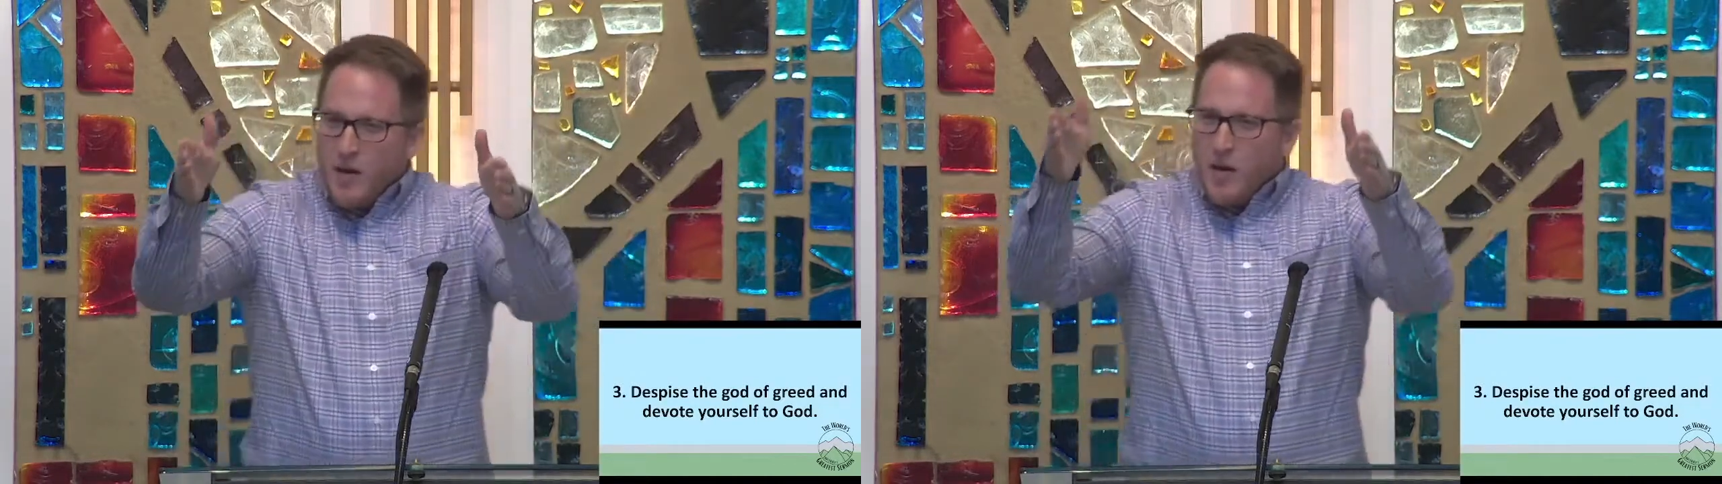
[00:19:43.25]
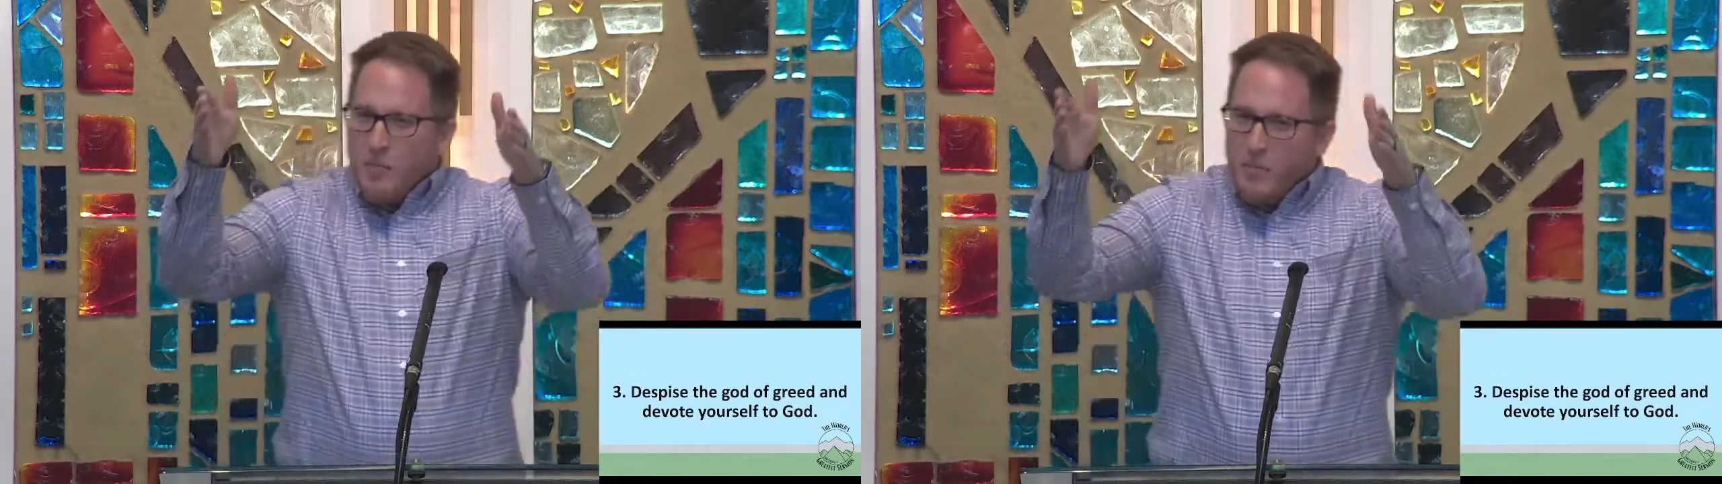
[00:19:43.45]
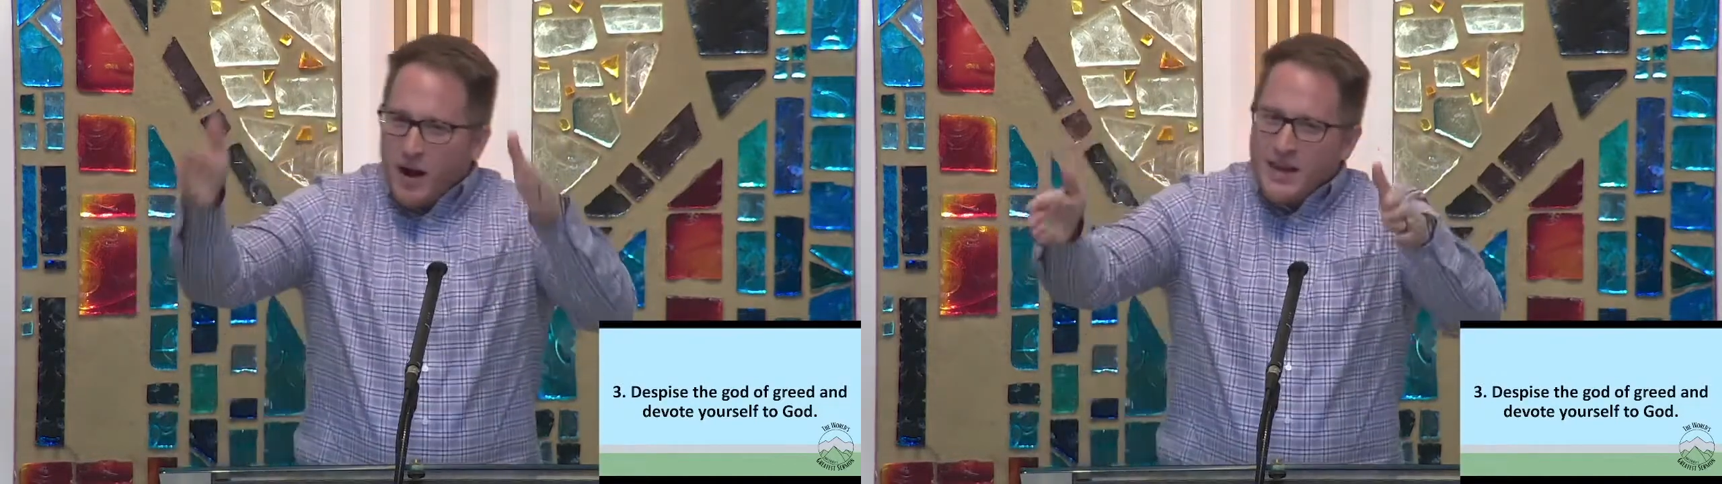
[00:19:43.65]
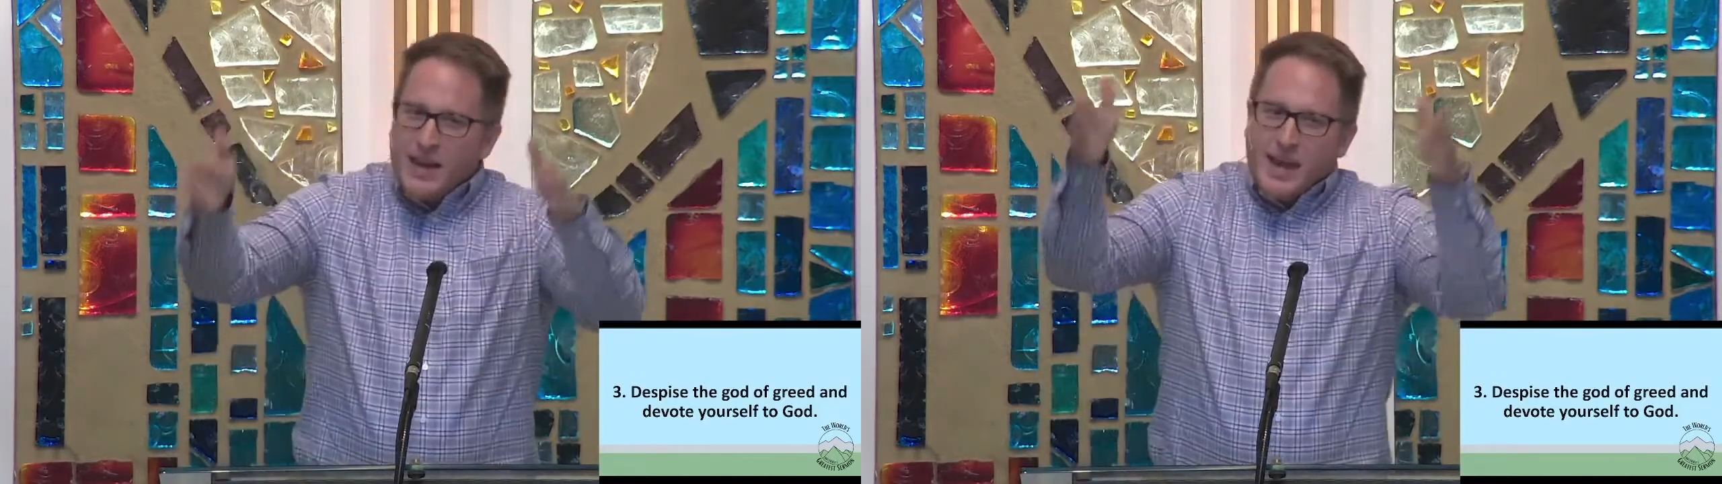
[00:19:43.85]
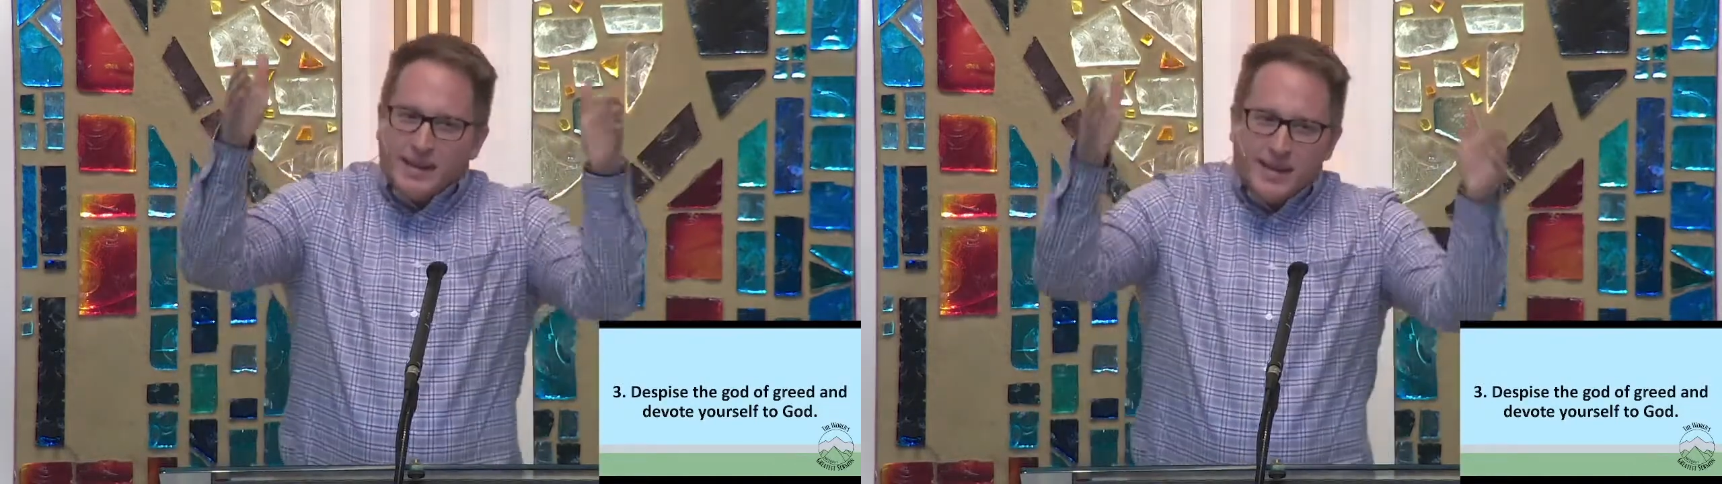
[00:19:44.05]
money
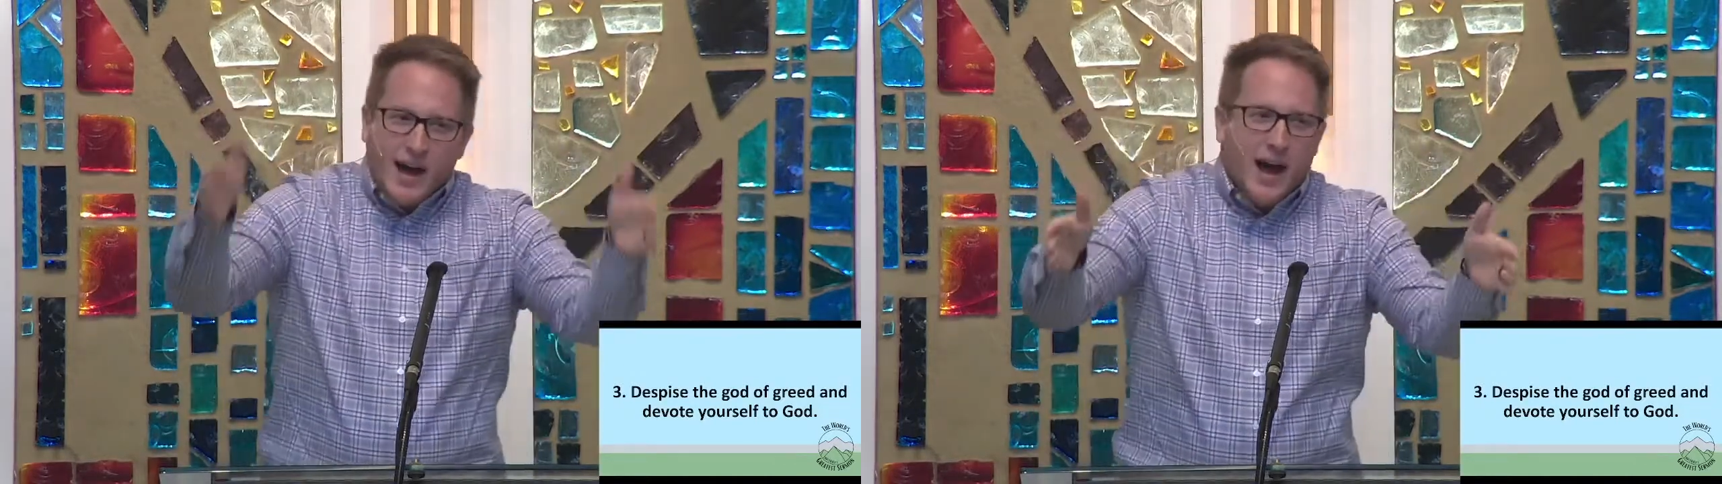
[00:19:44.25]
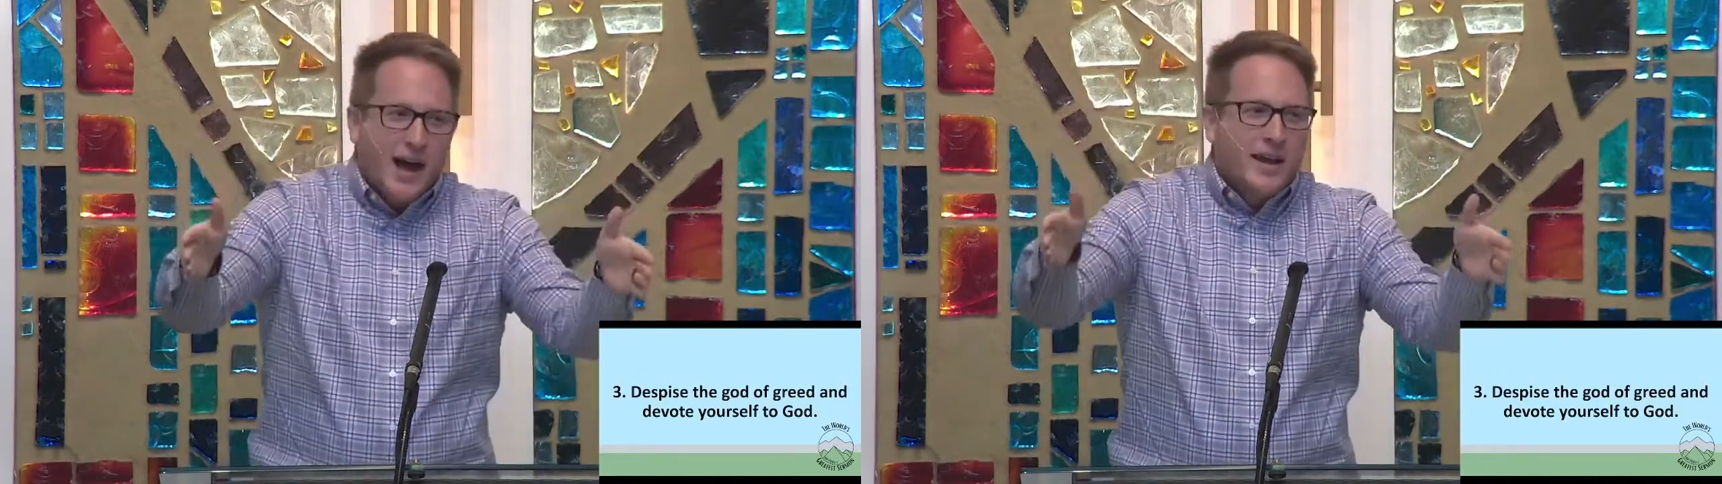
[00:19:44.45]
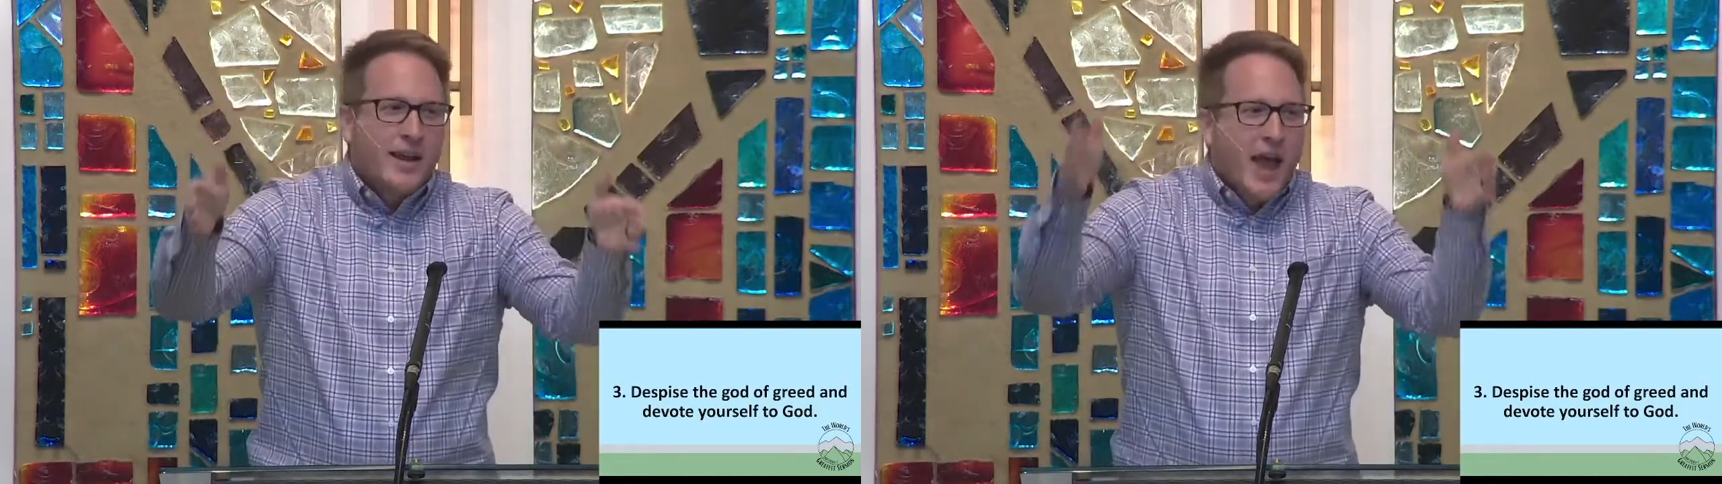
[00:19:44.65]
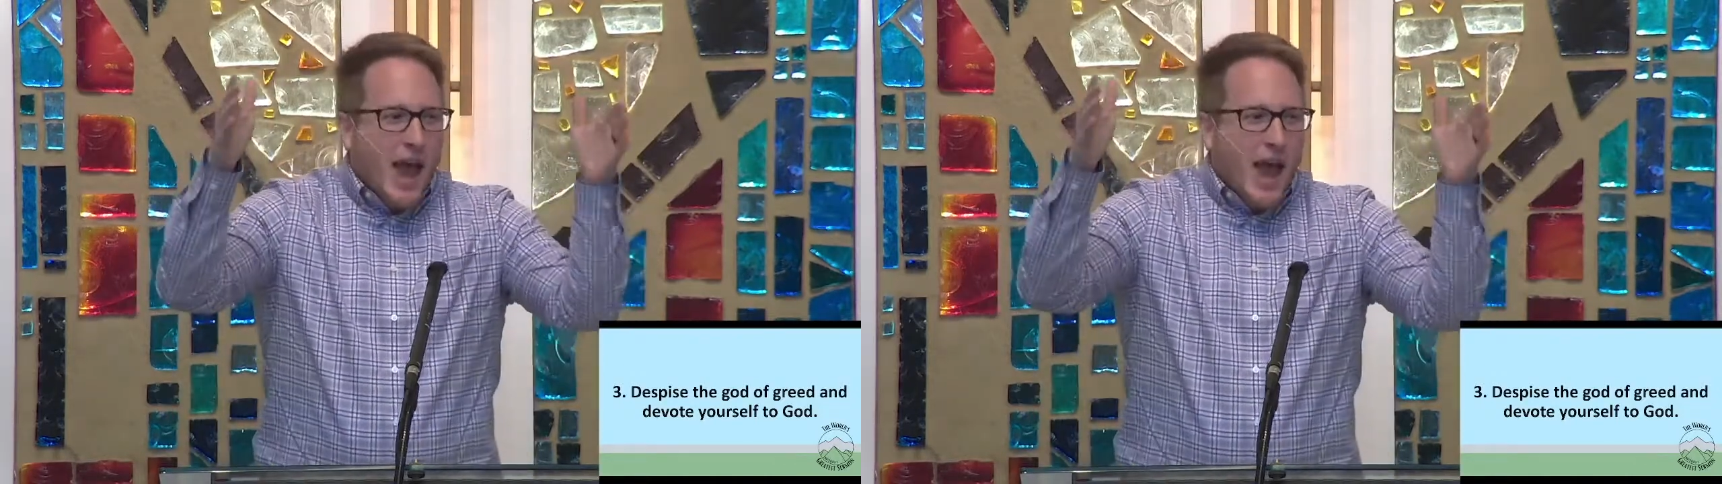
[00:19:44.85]
and God